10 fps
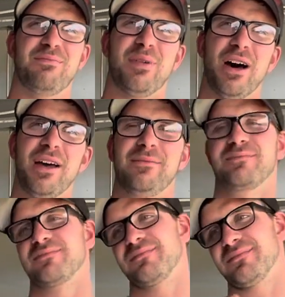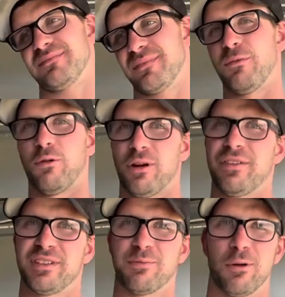but we'll
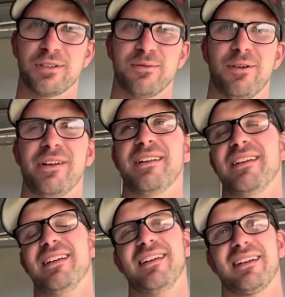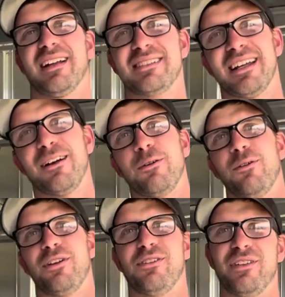run the sports one. Got to decide how we
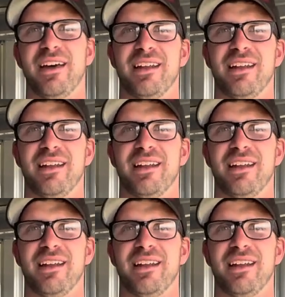want to do that.